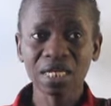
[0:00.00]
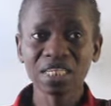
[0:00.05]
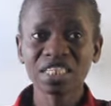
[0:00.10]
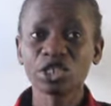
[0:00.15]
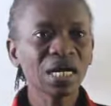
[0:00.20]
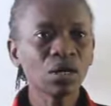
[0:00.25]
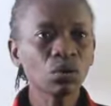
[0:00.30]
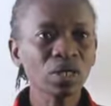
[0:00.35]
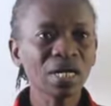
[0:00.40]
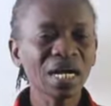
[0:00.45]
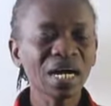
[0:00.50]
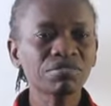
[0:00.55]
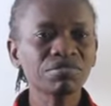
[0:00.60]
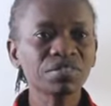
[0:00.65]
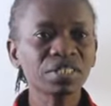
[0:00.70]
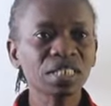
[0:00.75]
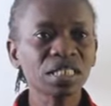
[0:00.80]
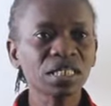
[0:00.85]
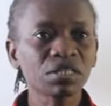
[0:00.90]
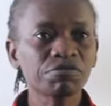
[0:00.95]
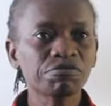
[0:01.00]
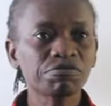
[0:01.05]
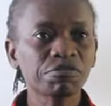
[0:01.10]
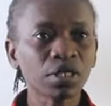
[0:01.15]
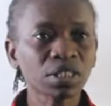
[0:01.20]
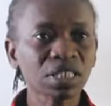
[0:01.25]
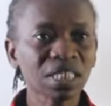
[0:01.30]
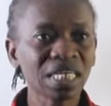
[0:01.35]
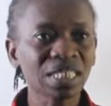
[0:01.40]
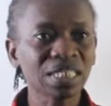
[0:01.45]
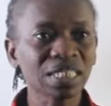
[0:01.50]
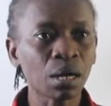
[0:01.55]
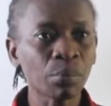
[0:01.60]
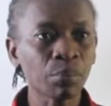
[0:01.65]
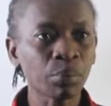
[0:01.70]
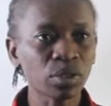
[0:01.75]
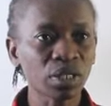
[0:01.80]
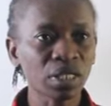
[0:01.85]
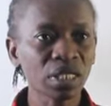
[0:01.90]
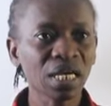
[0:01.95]
Then we have the 4th
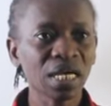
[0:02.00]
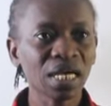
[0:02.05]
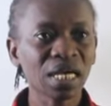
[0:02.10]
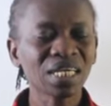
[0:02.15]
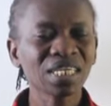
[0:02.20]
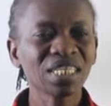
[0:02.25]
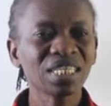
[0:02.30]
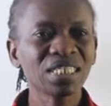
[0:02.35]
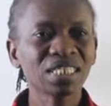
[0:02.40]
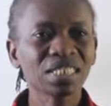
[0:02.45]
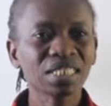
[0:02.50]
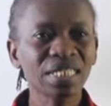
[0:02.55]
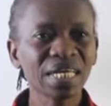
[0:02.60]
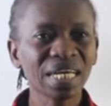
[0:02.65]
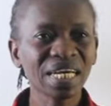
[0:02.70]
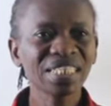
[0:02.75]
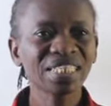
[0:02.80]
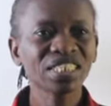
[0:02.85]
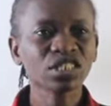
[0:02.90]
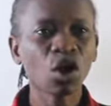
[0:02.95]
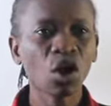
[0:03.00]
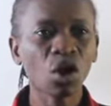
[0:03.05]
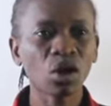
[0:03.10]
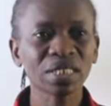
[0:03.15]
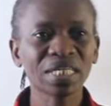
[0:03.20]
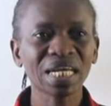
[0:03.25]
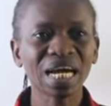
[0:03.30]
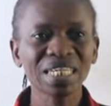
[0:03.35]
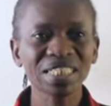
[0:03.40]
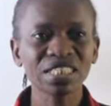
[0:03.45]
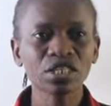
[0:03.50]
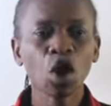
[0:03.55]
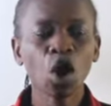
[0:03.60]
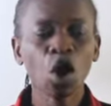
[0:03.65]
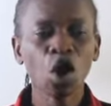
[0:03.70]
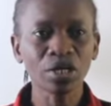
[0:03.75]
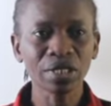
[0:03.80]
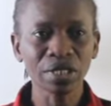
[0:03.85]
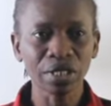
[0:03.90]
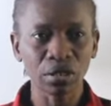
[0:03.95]
example here is this or that
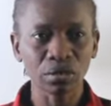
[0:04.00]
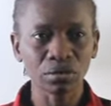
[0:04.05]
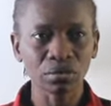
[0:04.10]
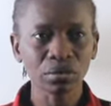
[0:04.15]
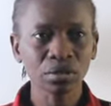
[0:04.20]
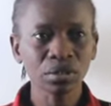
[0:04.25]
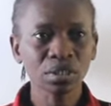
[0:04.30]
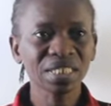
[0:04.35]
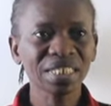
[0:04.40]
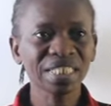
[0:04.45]
onion.